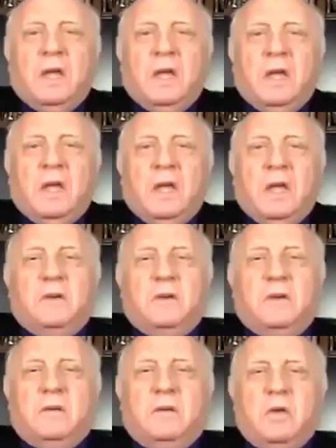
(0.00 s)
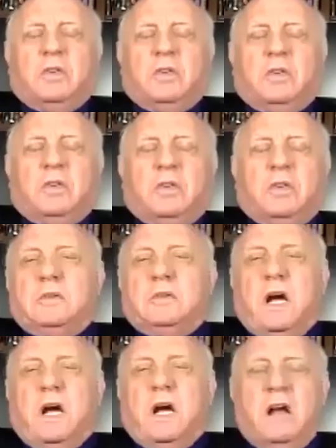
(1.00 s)
And in most
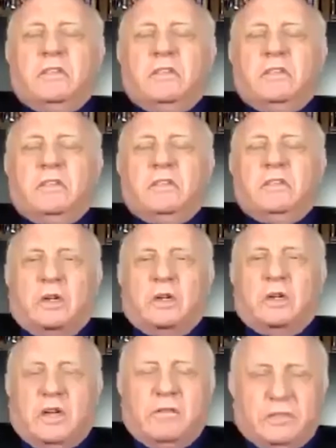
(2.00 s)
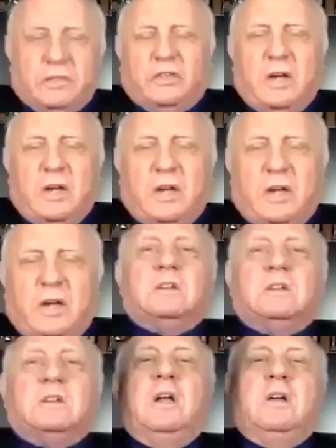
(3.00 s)
people, I start almost every
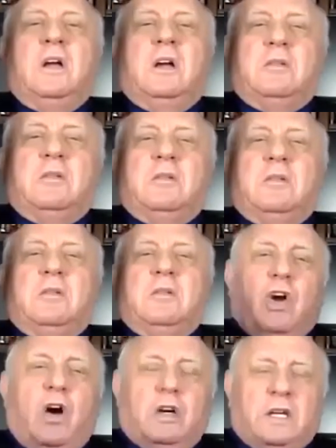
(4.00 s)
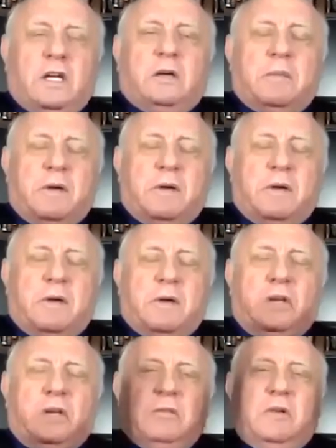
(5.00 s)
seminar by talking about
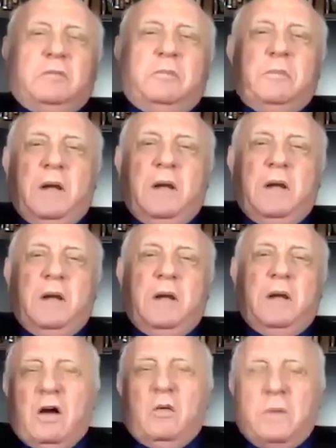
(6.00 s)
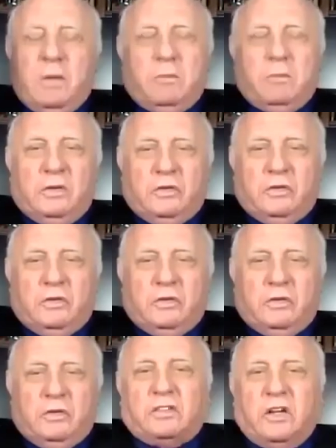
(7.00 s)
memories, how memories
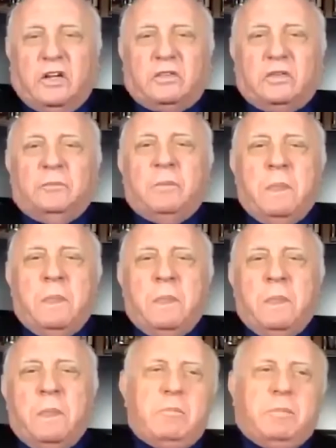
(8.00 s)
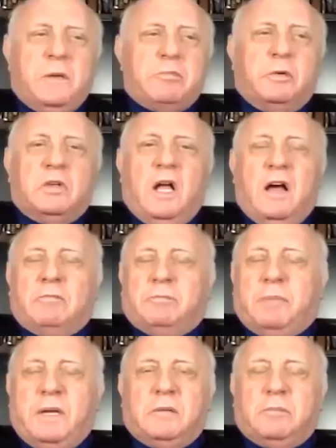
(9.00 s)
affect us. Some people
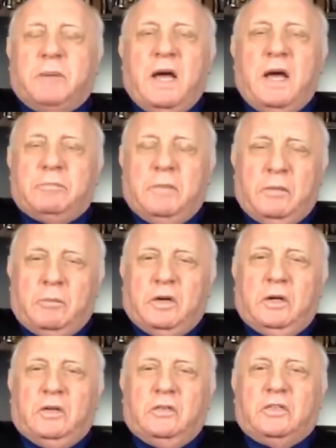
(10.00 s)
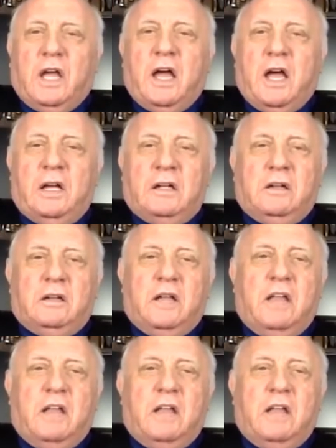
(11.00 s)
have big bad memories and they